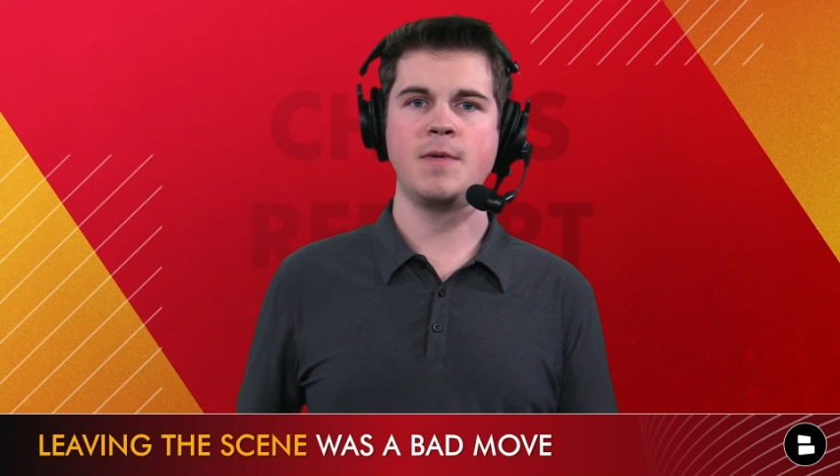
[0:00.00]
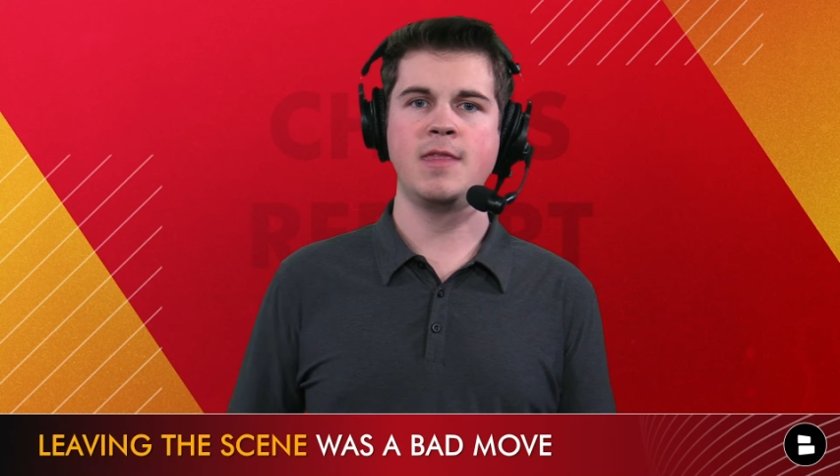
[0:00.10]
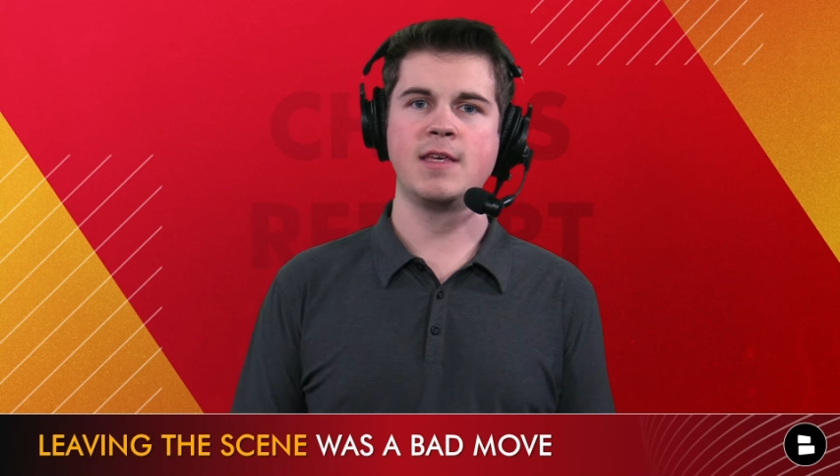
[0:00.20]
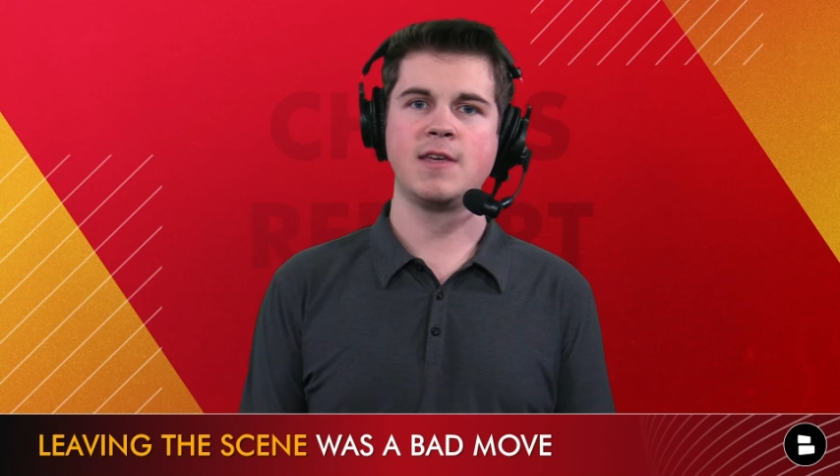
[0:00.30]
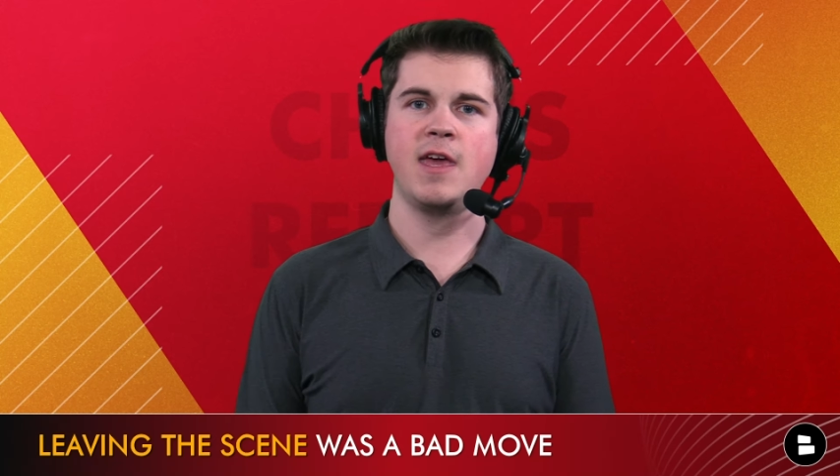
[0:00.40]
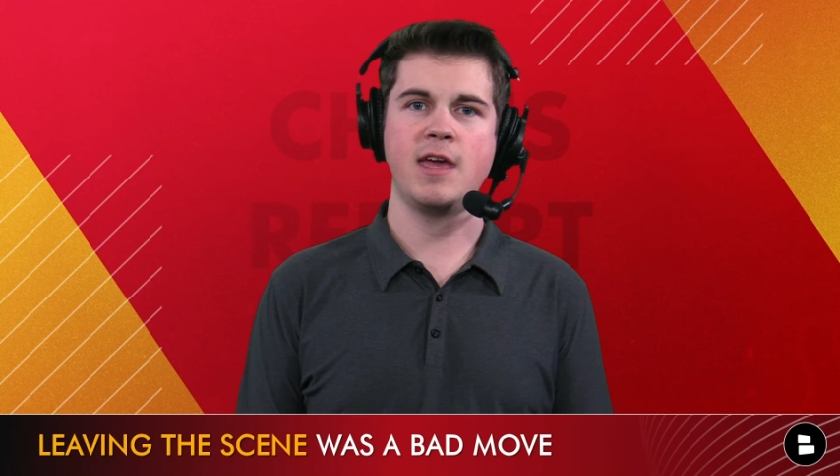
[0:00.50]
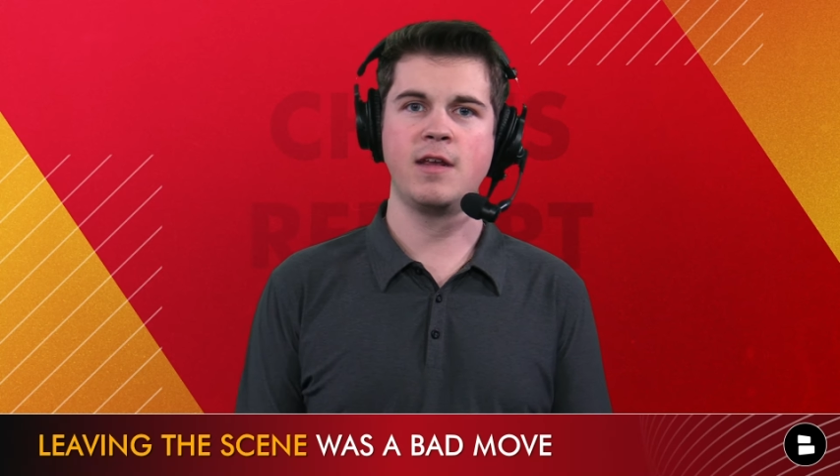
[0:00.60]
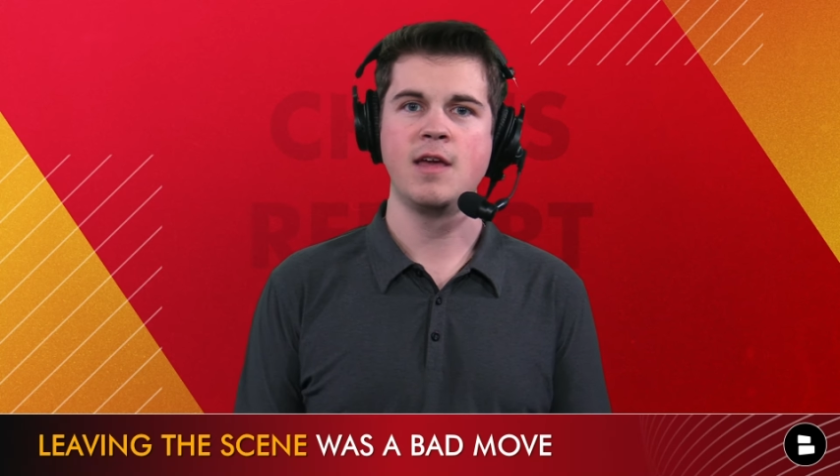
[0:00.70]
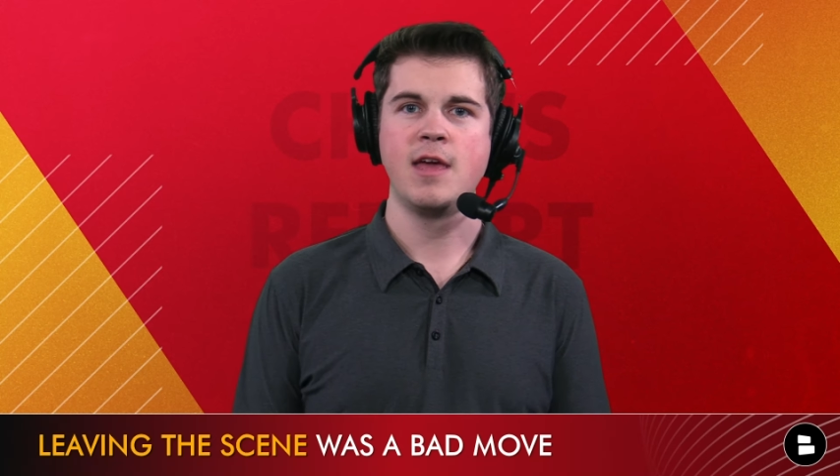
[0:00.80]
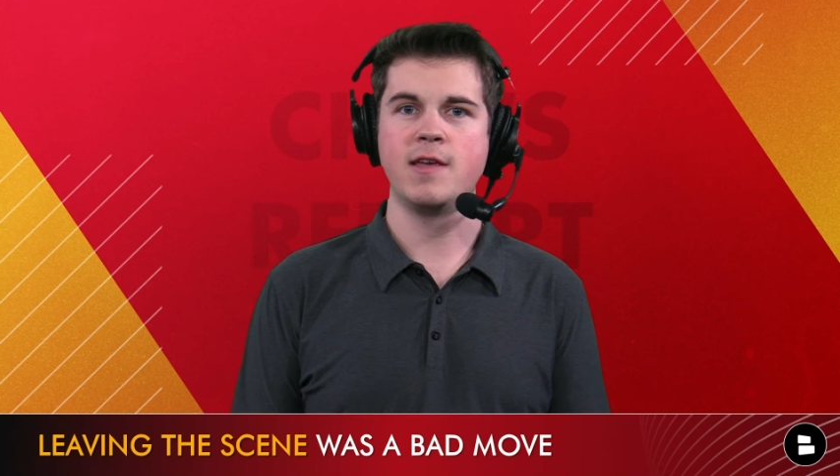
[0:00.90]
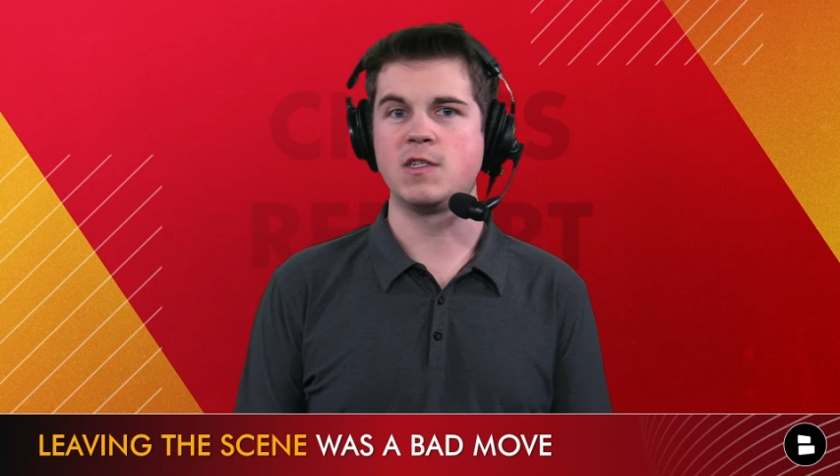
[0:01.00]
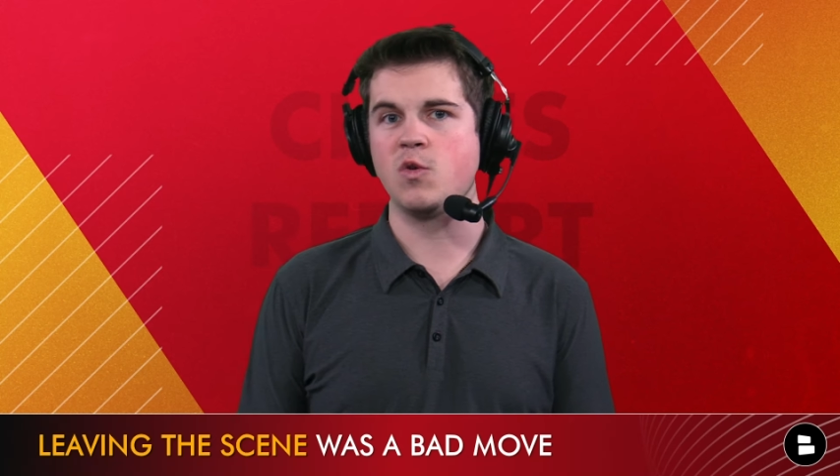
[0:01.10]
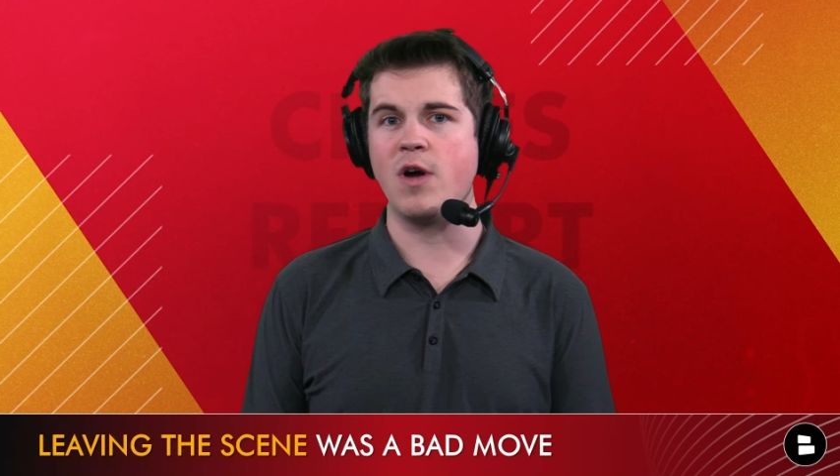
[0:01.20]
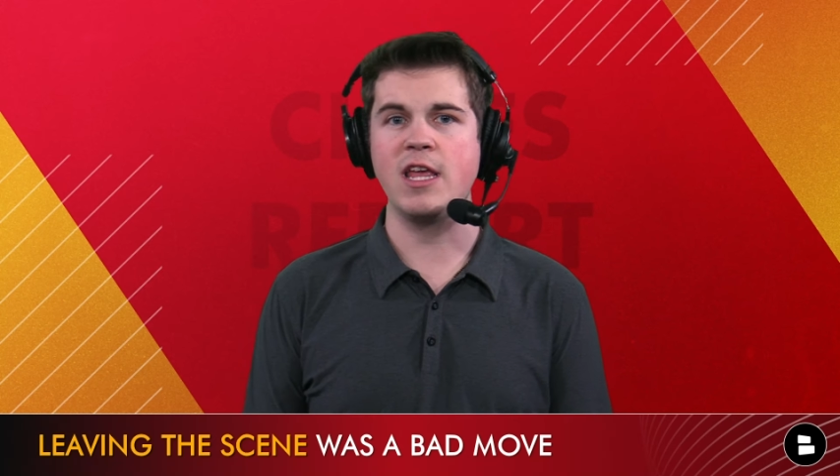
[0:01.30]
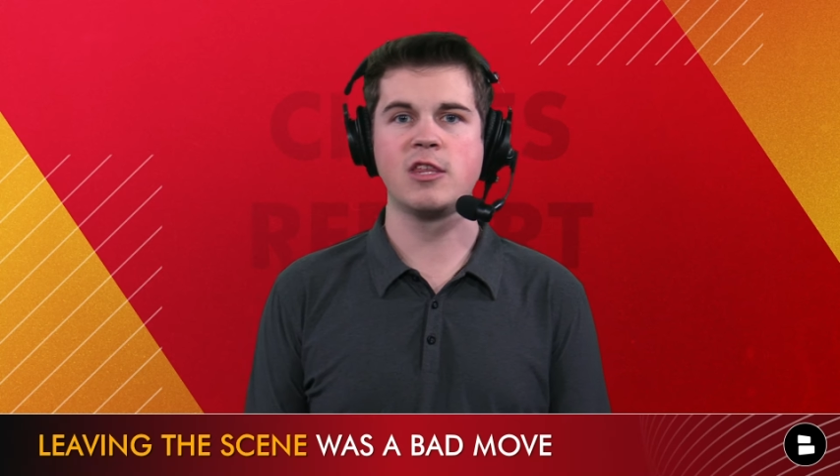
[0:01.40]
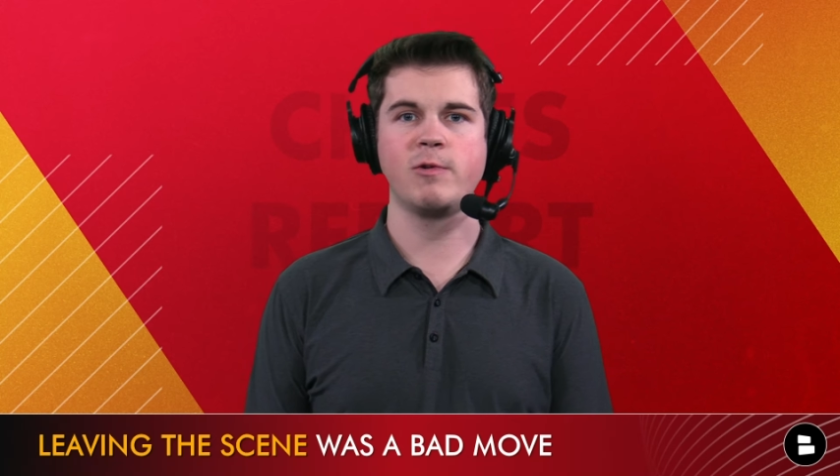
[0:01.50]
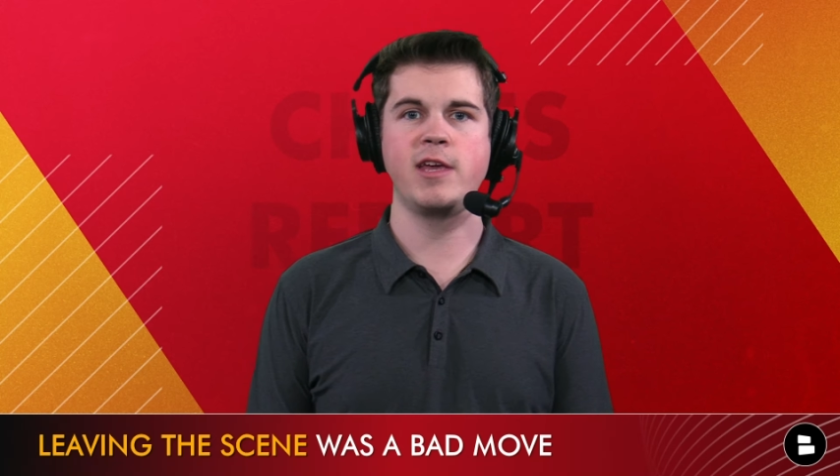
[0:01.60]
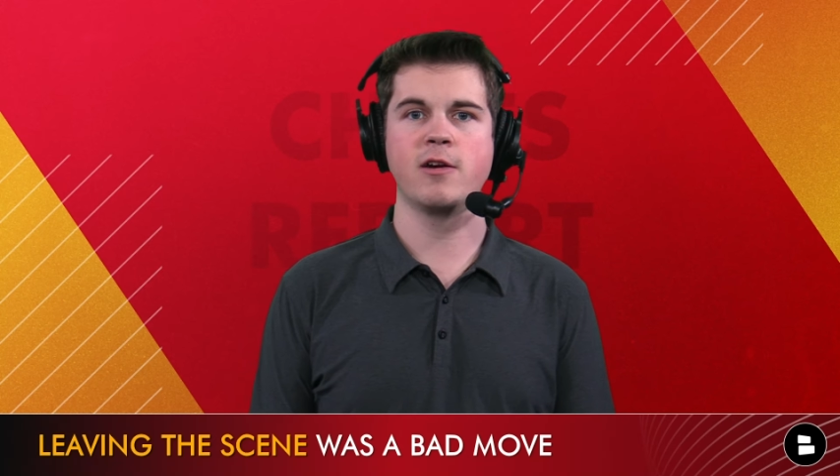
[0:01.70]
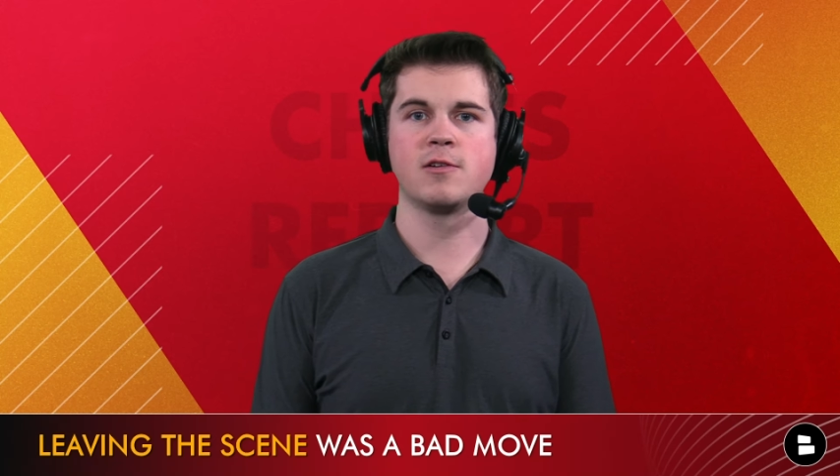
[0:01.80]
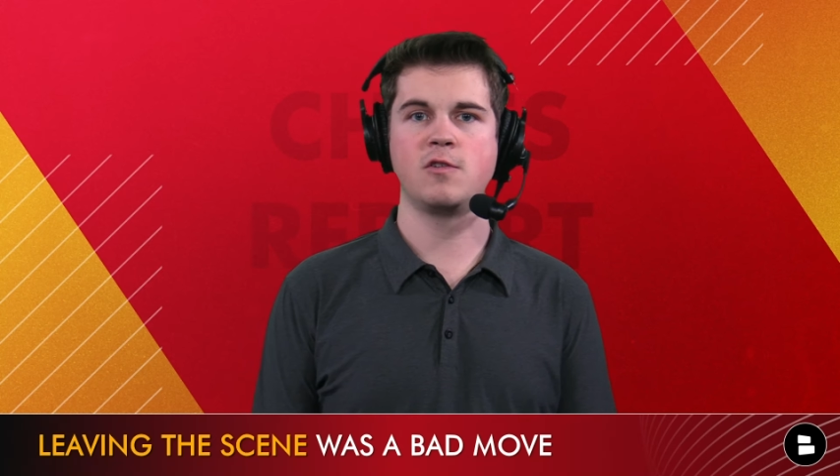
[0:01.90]
I mean, this kid is 23
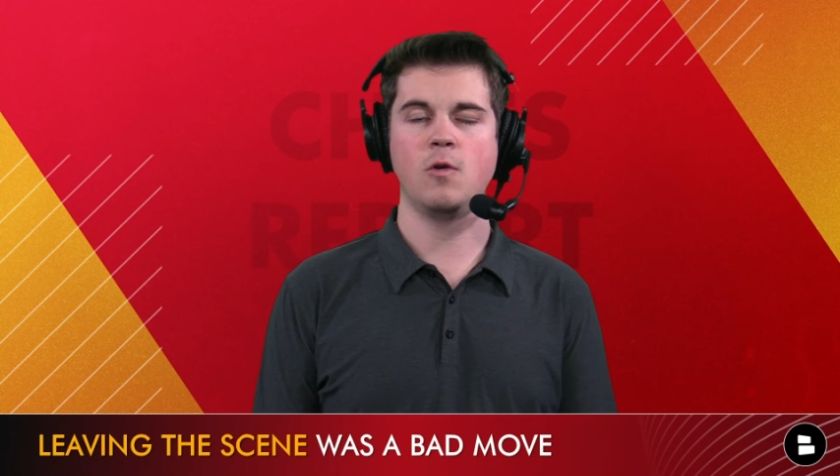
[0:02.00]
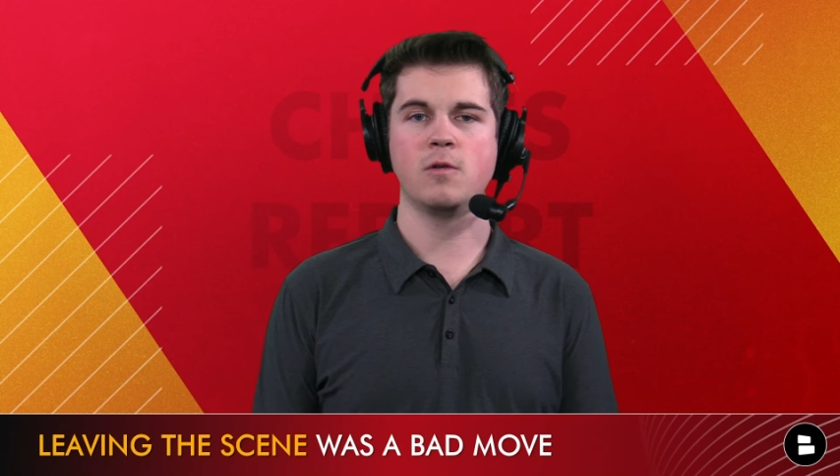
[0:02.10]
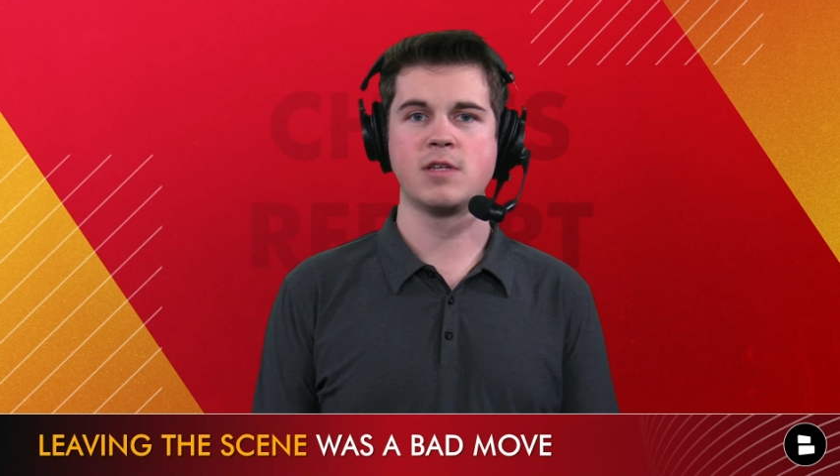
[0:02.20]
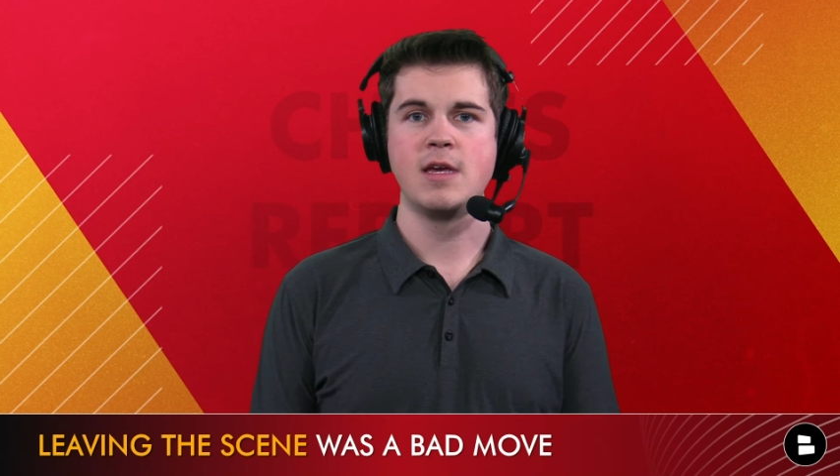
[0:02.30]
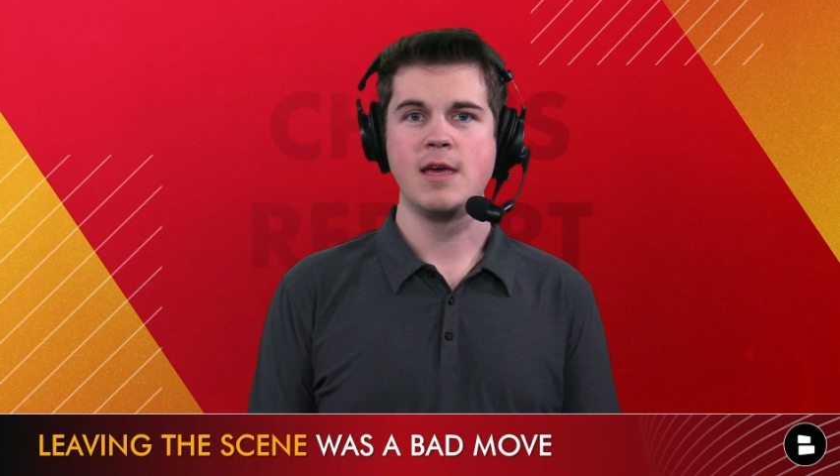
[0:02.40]
years old.